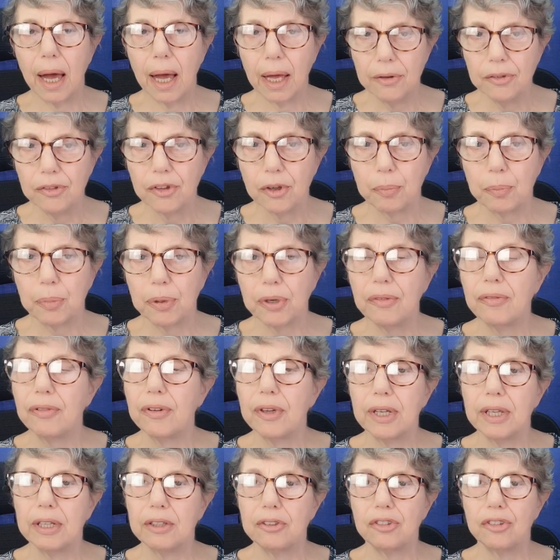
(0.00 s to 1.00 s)

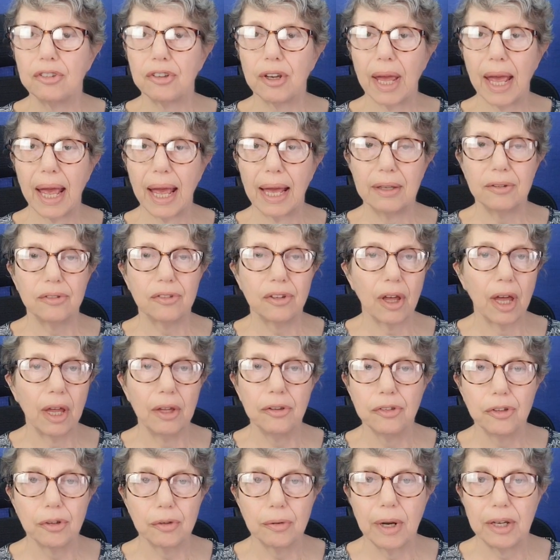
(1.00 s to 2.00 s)
underprivileged and
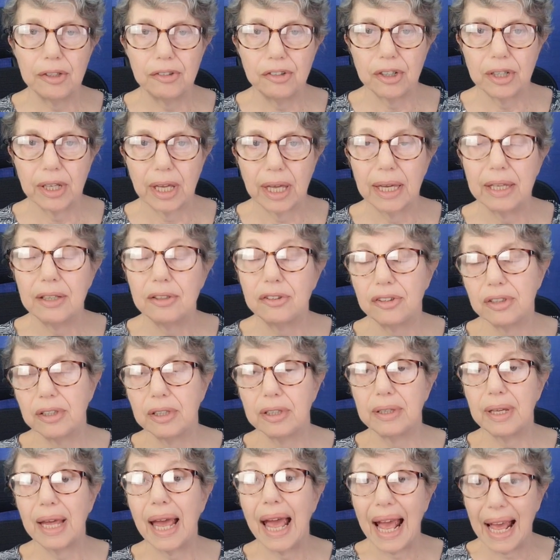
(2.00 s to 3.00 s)

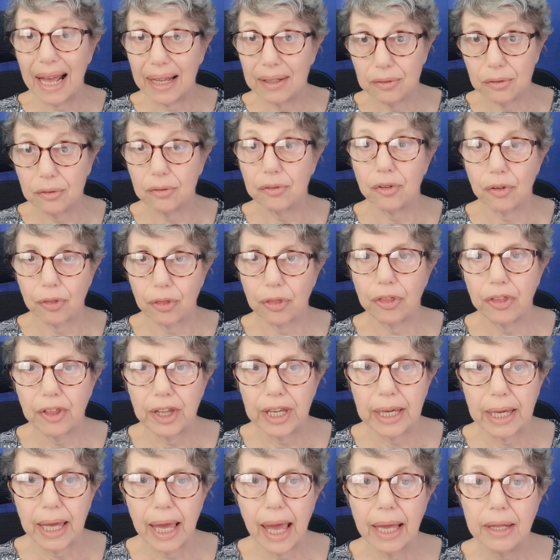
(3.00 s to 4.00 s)
undereducated and
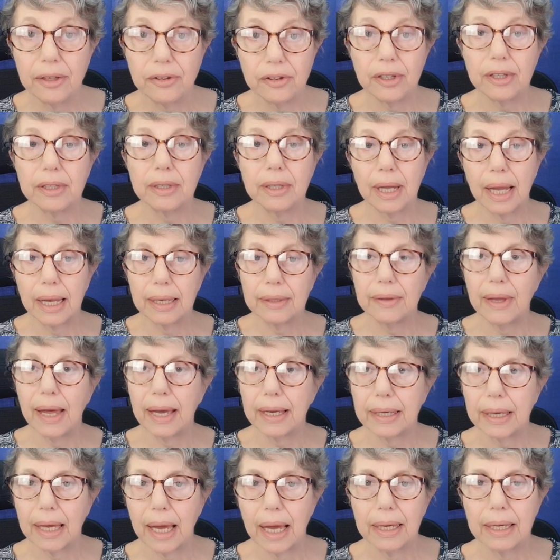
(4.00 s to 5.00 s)
thick-headed, like
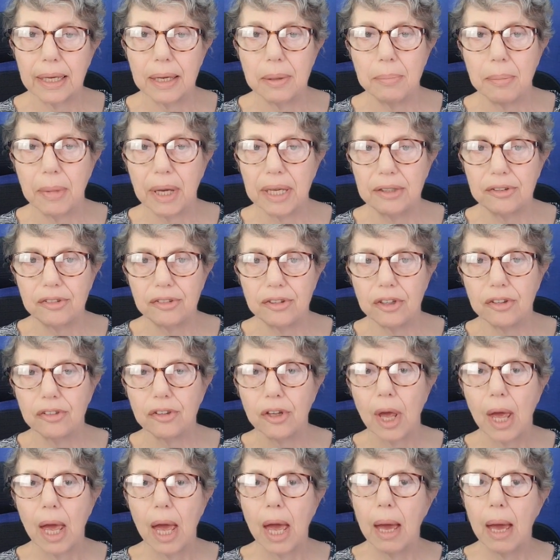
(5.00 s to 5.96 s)
that guy in Macy's,